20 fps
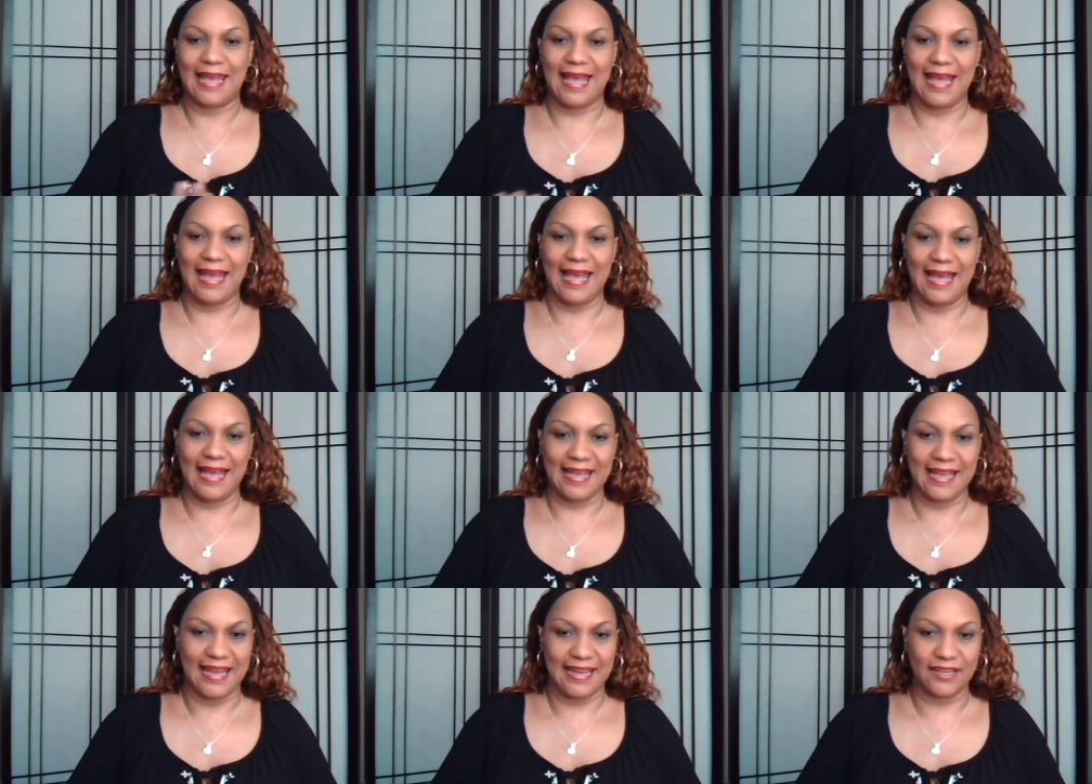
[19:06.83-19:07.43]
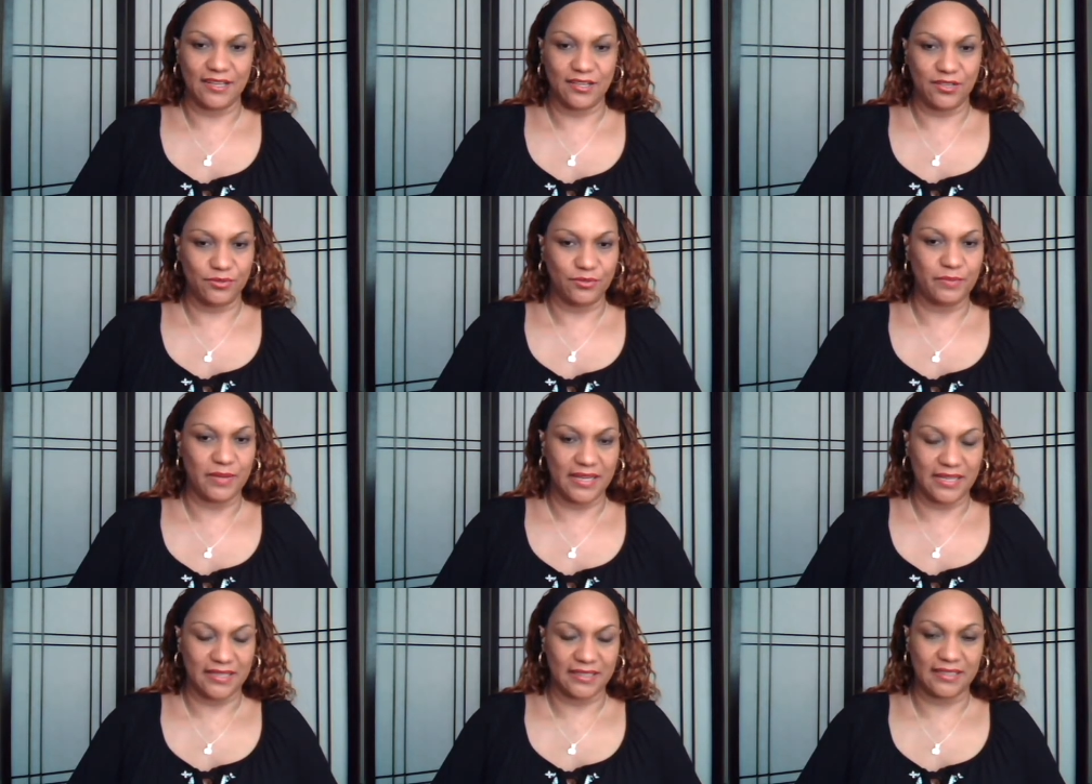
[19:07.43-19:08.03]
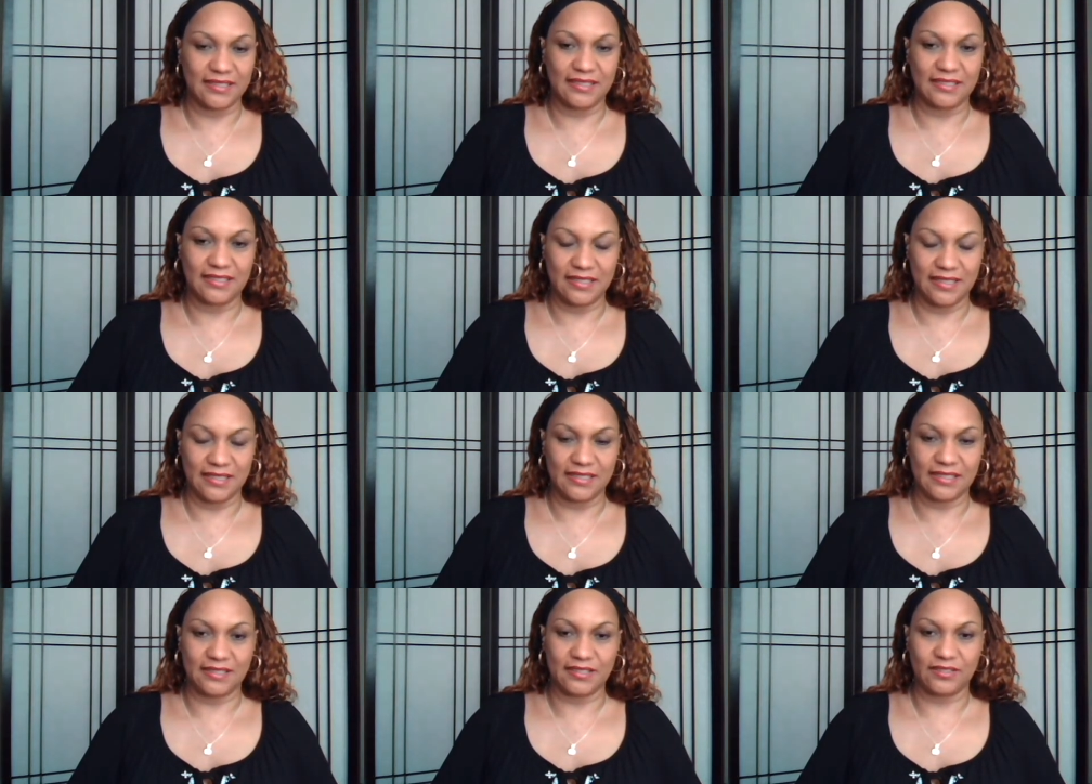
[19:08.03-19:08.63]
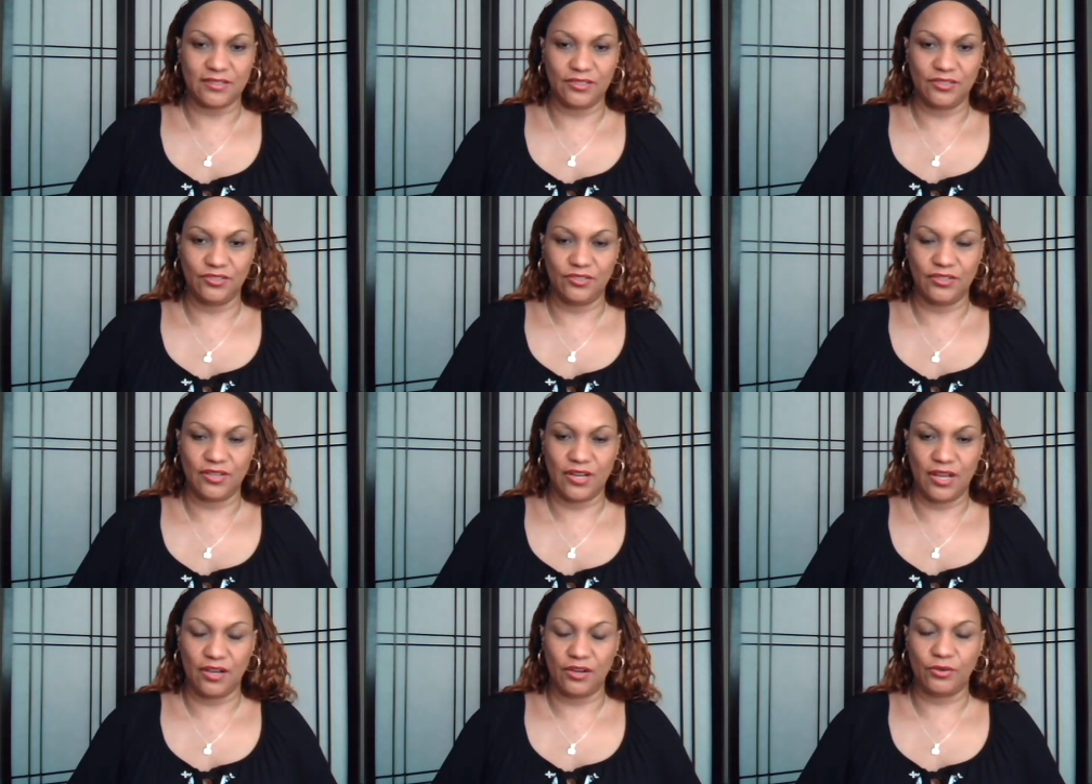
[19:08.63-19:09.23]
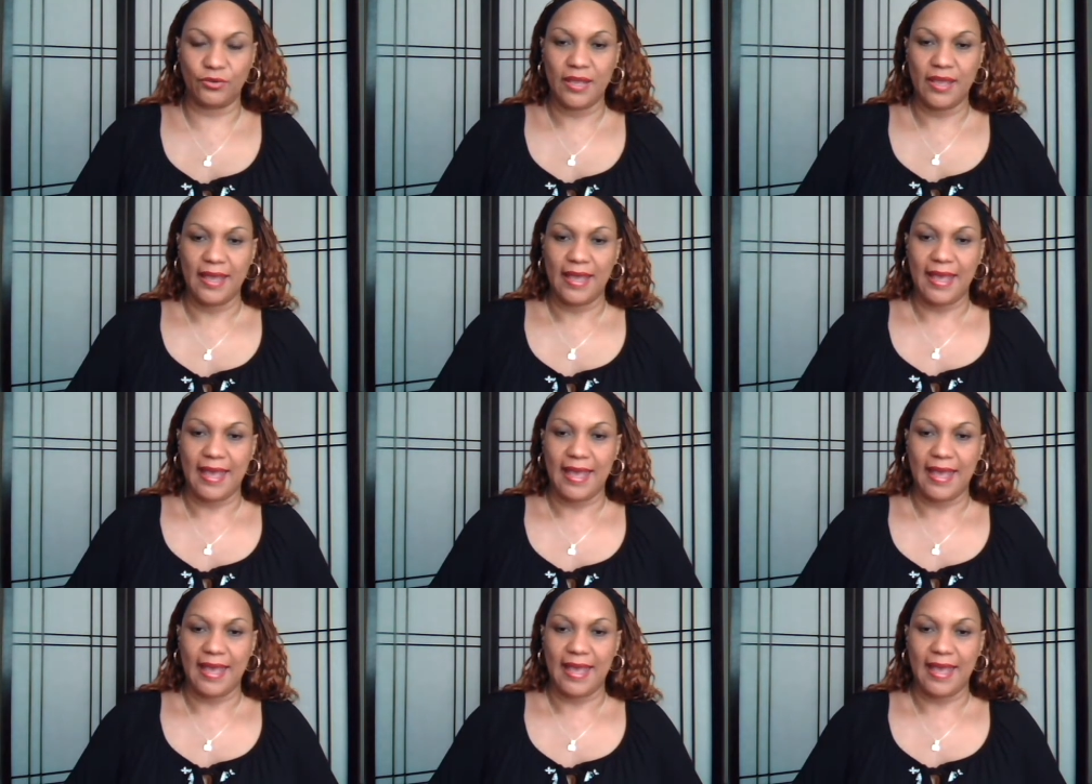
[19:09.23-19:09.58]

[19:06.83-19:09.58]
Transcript: I got to do better than this, you know.